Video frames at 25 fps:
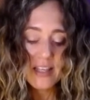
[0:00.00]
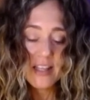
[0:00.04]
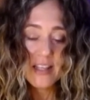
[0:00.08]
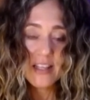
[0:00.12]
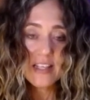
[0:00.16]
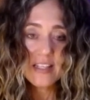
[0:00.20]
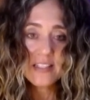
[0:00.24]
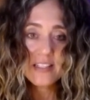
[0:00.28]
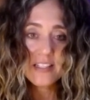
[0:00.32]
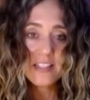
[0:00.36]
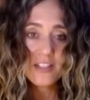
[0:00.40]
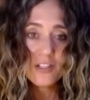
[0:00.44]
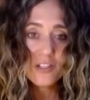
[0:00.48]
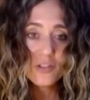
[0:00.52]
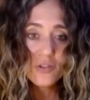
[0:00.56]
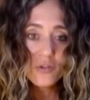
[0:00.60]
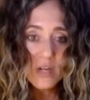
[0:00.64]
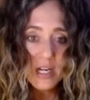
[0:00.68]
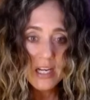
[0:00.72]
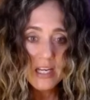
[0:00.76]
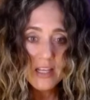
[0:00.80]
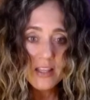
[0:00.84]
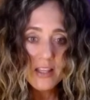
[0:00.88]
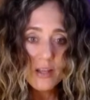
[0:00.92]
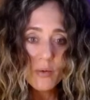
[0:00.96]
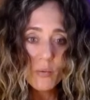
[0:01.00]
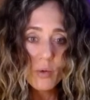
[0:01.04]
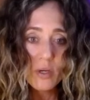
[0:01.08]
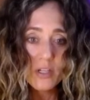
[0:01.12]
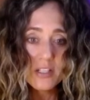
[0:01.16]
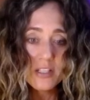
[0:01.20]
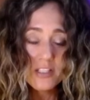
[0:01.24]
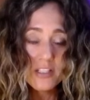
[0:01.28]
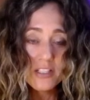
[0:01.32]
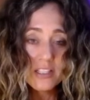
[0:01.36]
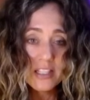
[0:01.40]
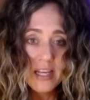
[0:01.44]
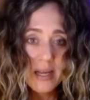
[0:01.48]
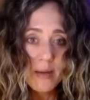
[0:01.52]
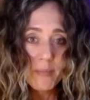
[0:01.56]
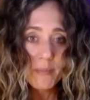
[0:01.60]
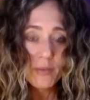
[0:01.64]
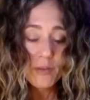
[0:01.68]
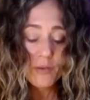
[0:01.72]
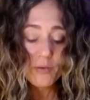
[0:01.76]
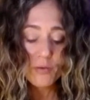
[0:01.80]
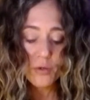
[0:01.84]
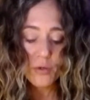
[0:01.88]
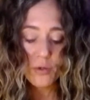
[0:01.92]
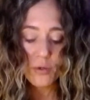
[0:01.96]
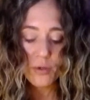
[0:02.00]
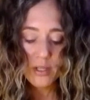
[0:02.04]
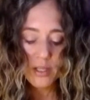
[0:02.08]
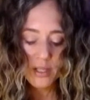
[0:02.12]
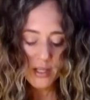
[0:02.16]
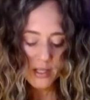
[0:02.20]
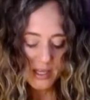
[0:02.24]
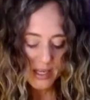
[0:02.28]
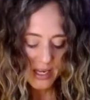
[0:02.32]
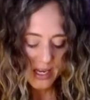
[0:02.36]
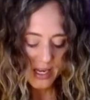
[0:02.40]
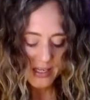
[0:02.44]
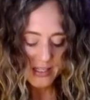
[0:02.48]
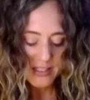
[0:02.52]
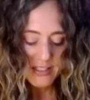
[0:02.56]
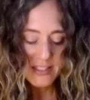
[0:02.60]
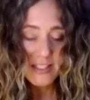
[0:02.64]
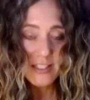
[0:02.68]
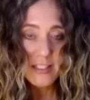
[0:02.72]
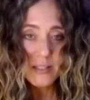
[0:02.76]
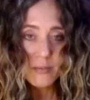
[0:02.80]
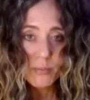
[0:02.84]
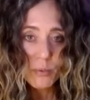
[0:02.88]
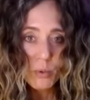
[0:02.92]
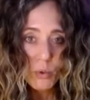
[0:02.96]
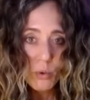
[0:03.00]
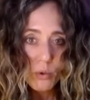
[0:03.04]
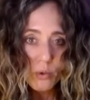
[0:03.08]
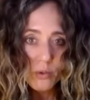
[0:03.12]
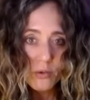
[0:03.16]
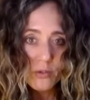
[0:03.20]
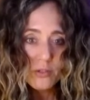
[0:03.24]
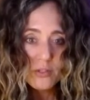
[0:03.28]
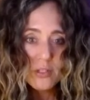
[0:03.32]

There's a strength that wants to come through, and it's this portal.